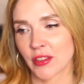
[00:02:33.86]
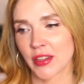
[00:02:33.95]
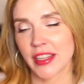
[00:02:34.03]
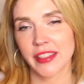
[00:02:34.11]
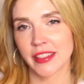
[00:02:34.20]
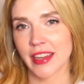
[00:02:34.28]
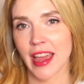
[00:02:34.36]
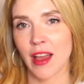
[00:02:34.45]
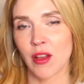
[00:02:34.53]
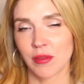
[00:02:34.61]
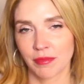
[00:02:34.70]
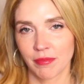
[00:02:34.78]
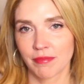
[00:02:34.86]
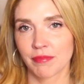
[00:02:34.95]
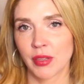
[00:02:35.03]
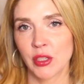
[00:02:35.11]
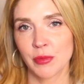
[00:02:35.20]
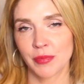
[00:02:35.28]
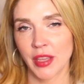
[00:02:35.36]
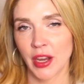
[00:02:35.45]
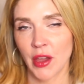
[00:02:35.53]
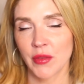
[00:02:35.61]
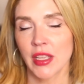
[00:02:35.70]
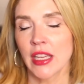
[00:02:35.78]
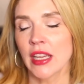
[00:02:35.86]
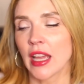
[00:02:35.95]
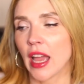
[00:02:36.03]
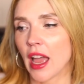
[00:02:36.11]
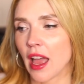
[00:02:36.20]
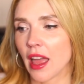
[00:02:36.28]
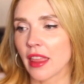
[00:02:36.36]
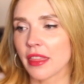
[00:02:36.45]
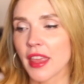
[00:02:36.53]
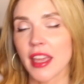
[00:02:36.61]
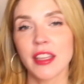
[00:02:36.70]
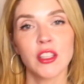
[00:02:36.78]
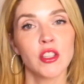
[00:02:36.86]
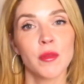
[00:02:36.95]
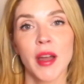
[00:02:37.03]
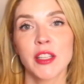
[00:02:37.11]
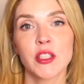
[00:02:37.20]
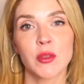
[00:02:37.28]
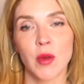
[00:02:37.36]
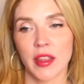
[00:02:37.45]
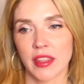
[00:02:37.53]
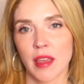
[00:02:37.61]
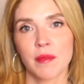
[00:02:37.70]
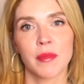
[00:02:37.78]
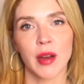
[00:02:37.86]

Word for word: greased owl poop, you know, uh, then you might just want them.